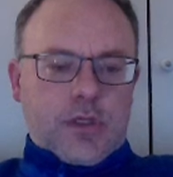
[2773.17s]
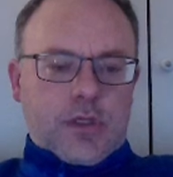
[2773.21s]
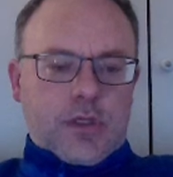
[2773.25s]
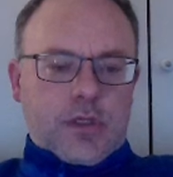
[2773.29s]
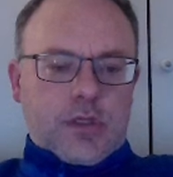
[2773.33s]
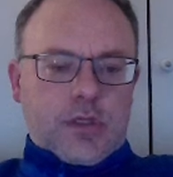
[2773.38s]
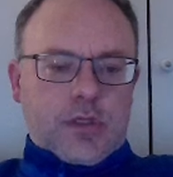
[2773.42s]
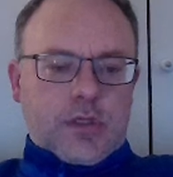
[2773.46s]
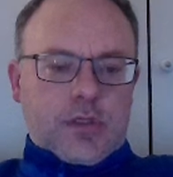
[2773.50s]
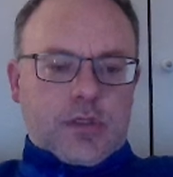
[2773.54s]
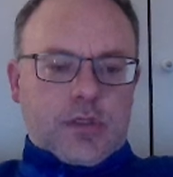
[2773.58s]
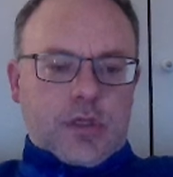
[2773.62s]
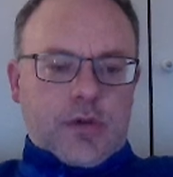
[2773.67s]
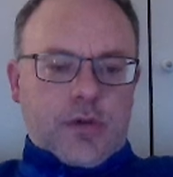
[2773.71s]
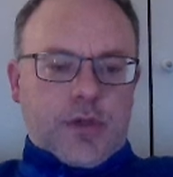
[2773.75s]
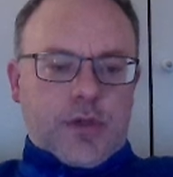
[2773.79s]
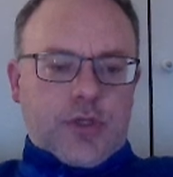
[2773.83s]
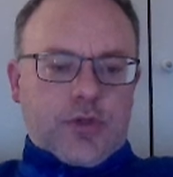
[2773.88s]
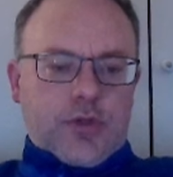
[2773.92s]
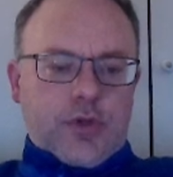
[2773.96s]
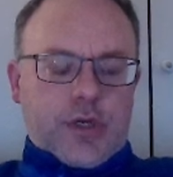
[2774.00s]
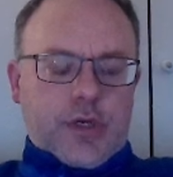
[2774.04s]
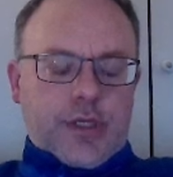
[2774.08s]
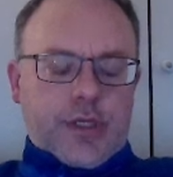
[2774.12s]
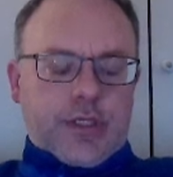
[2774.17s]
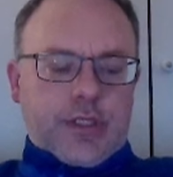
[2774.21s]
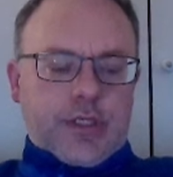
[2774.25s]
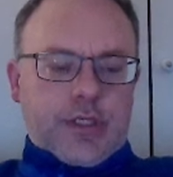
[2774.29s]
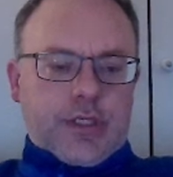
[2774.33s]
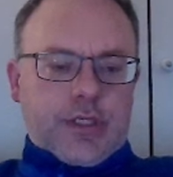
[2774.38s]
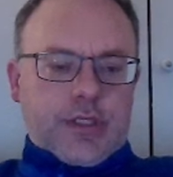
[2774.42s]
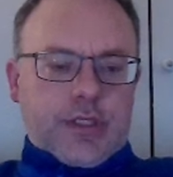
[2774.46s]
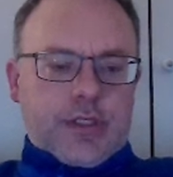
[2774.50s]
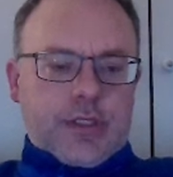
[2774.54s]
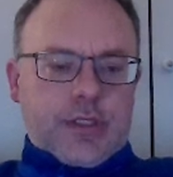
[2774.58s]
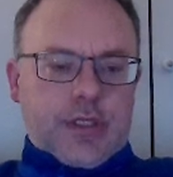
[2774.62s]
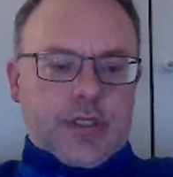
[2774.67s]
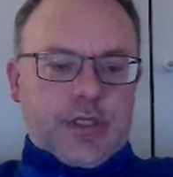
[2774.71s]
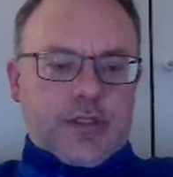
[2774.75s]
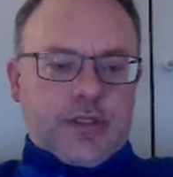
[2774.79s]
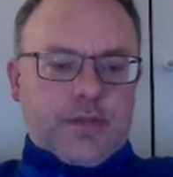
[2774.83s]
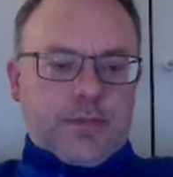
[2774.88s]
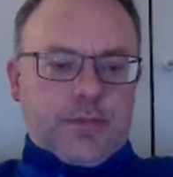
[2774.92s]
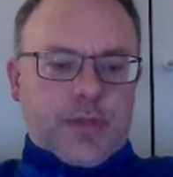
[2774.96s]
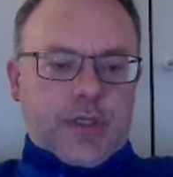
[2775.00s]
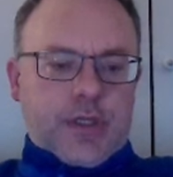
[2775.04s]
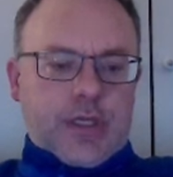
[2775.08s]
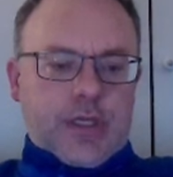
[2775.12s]
So he tried g6,
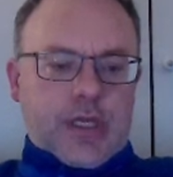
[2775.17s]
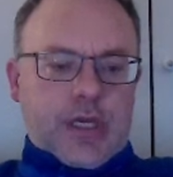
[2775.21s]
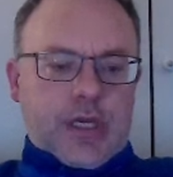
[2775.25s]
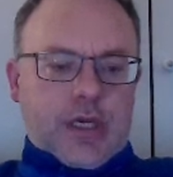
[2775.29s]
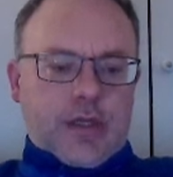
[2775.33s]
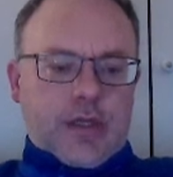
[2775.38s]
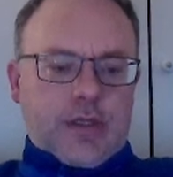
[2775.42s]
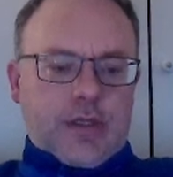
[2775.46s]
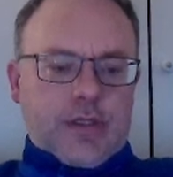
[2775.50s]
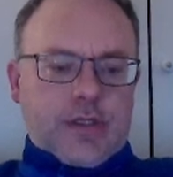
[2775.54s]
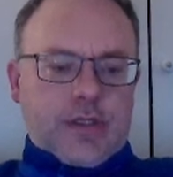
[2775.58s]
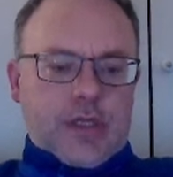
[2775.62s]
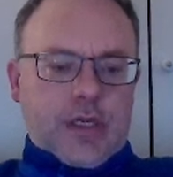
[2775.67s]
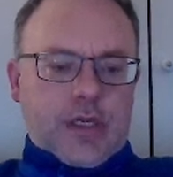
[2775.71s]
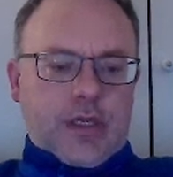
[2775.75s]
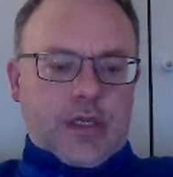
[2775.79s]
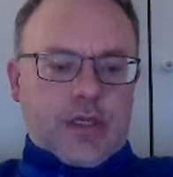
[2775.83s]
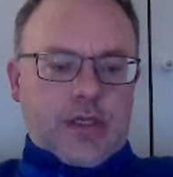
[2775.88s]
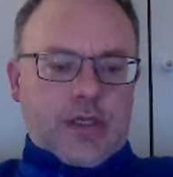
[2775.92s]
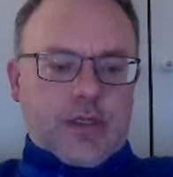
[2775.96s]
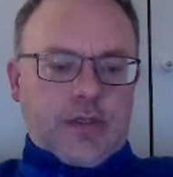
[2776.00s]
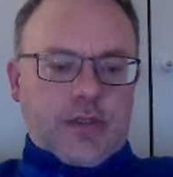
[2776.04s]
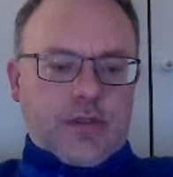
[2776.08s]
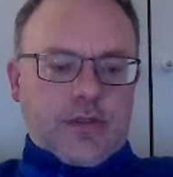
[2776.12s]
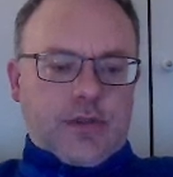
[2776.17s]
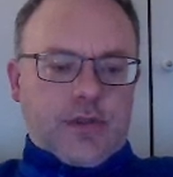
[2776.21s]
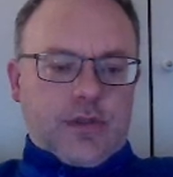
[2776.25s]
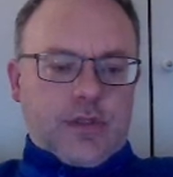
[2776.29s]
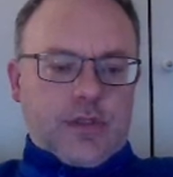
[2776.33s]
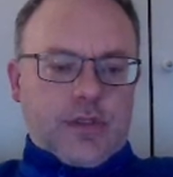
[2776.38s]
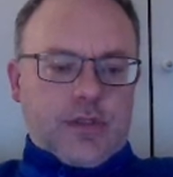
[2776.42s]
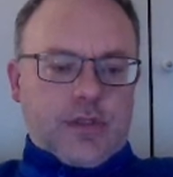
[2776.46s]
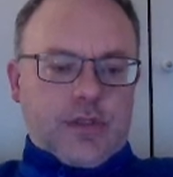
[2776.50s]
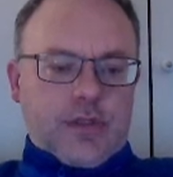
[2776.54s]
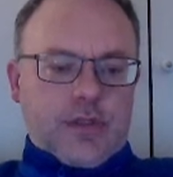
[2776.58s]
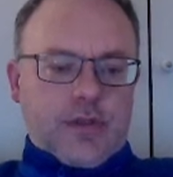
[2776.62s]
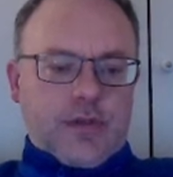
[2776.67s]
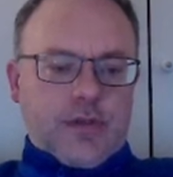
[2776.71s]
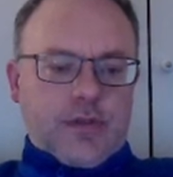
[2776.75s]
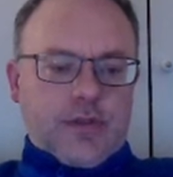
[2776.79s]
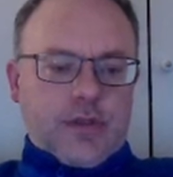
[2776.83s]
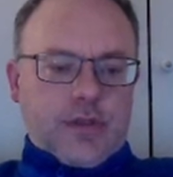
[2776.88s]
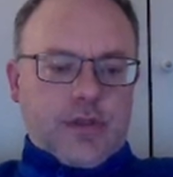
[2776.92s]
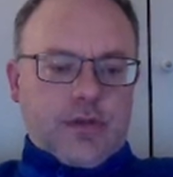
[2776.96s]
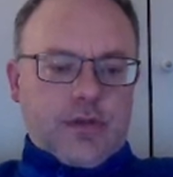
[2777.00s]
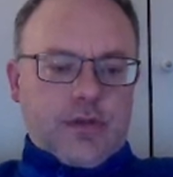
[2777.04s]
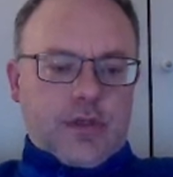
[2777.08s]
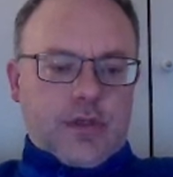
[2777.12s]
but now this ending is
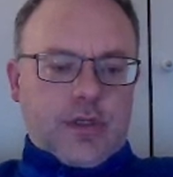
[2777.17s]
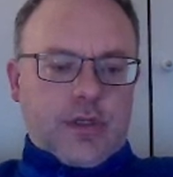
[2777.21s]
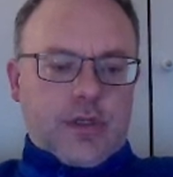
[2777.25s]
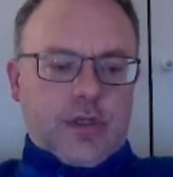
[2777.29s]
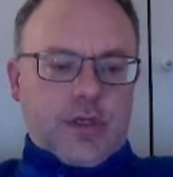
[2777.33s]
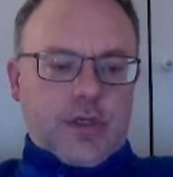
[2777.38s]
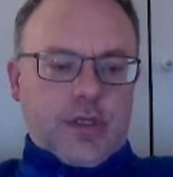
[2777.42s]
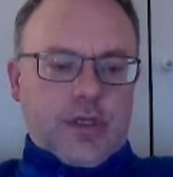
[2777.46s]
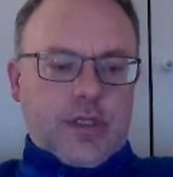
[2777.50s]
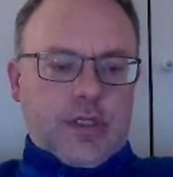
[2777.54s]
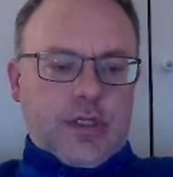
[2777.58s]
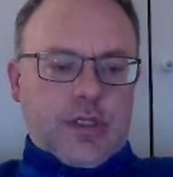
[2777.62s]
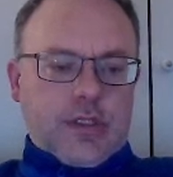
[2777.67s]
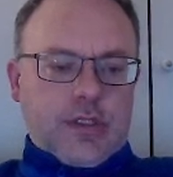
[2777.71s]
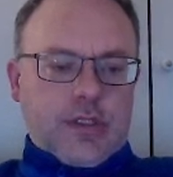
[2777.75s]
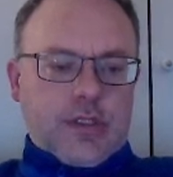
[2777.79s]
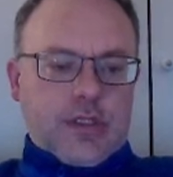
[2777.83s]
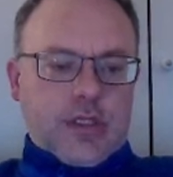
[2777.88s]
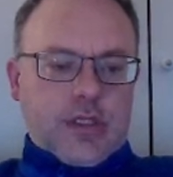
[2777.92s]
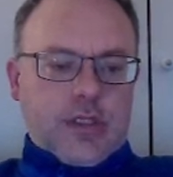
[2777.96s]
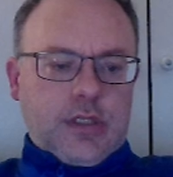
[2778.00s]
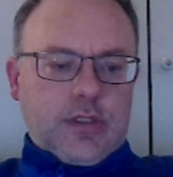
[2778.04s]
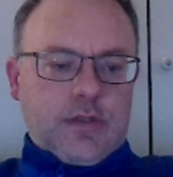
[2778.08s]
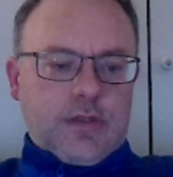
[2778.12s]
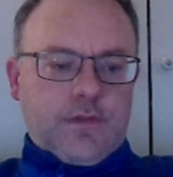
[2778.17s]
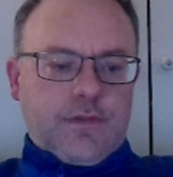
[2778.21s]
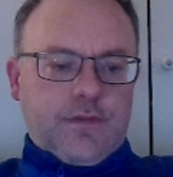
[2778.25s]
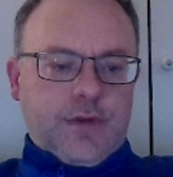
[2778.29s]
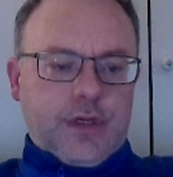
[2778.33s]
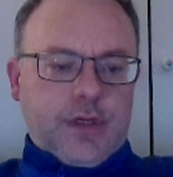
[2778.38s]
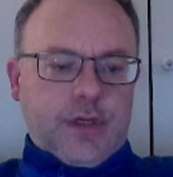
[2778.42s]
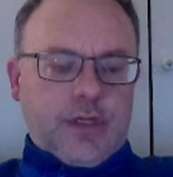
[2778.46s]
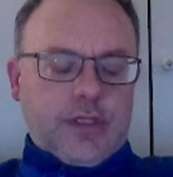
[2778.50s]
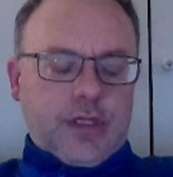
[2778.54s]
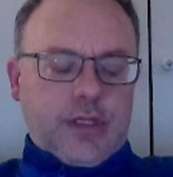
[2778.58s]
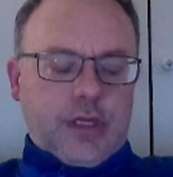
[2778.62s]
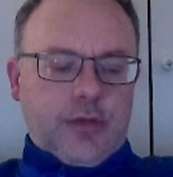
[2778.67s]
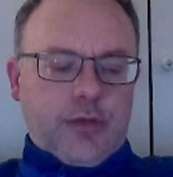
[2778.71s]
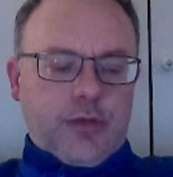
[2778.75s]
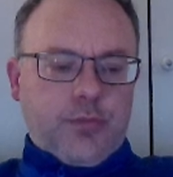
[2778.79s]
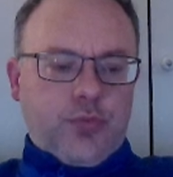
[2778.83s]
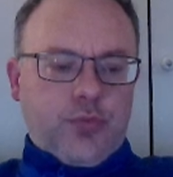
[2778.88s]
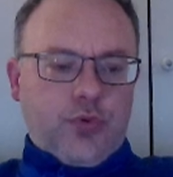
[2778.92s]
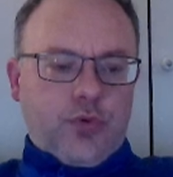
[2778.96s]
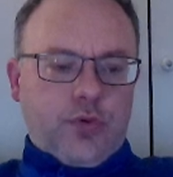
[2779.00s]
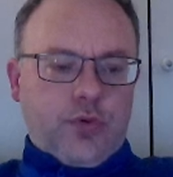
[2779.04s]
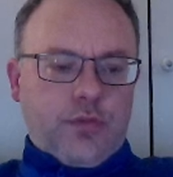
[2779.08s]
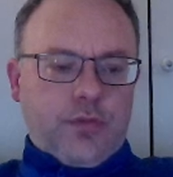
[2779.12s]
losing. Like knight d6, I'm afraid to take the
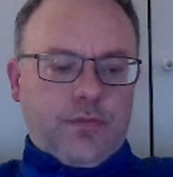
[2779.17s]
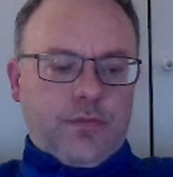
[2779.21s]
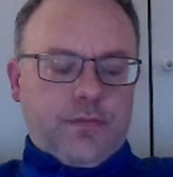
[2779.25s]
pawn.